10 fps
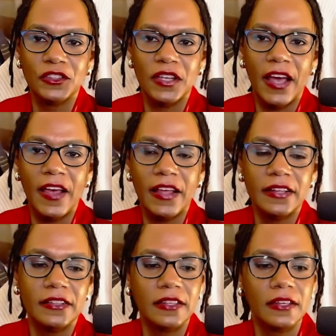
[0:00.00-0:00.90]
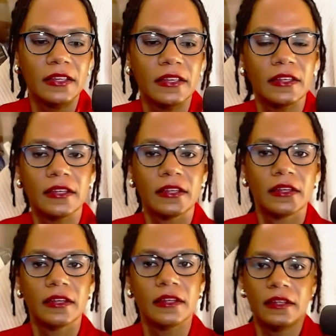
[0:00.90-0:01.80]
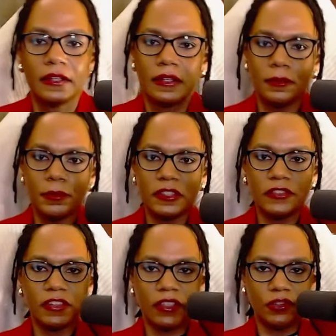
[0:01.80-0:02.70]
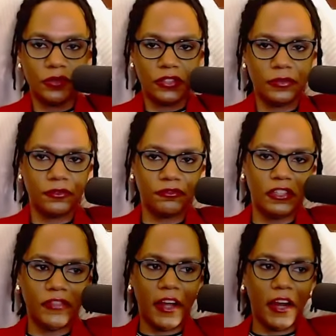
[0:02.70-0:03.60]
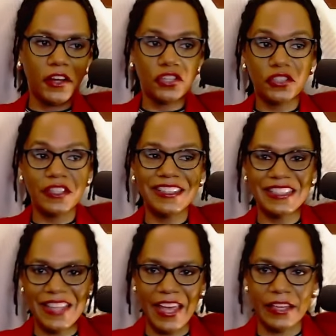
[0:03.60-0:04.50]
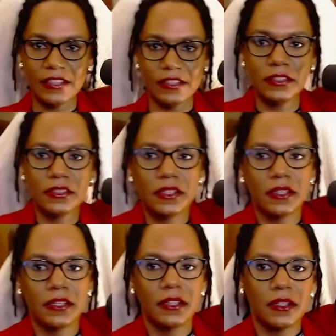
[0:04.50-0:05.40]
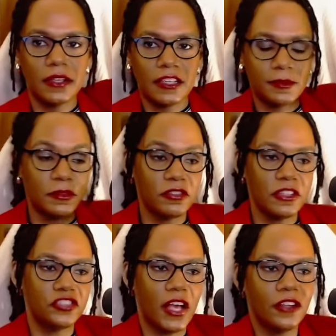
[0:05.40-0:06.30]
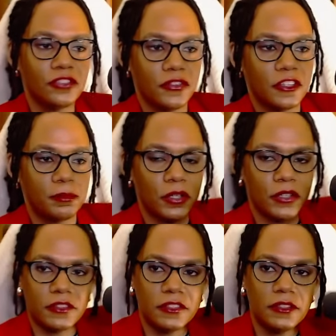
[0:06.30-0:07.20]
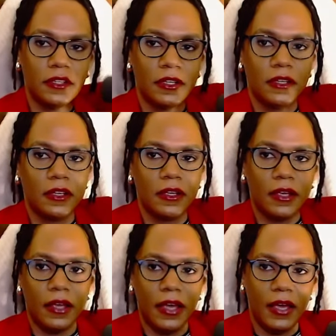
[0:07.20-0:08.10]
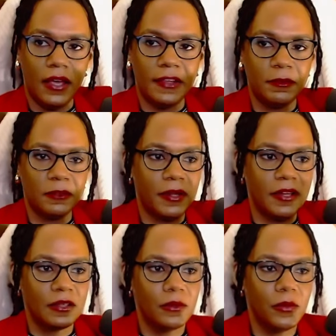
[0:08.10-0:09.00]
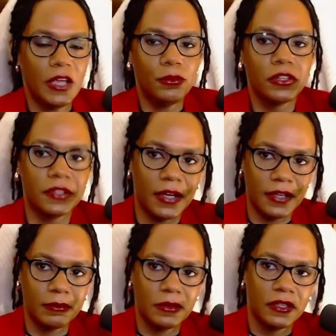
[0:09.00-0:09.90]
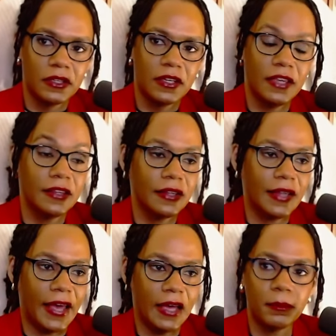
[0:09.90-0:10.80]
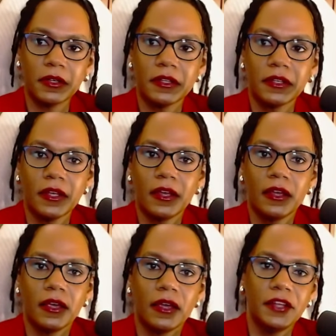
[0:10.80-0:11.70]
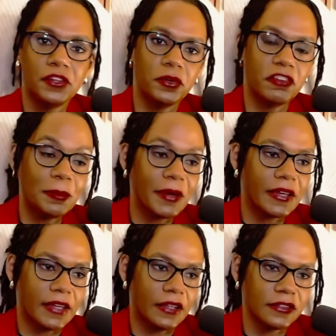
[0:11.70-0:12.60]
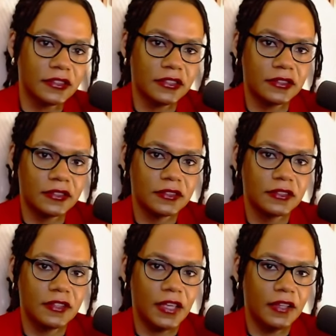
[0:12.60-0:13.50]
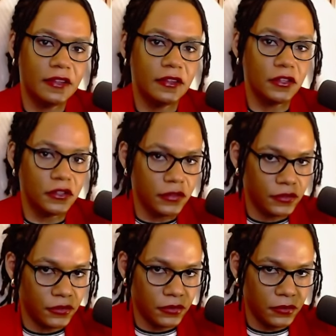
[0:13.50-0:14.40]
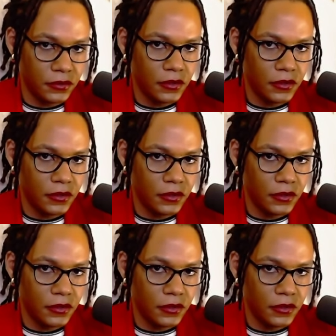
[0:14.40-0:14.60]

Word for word: And specifically switching from Street Fighter to Tekken. It's been really challenging for this person, and they've been spending way more time in the lab and doing replay analysis than they're used to,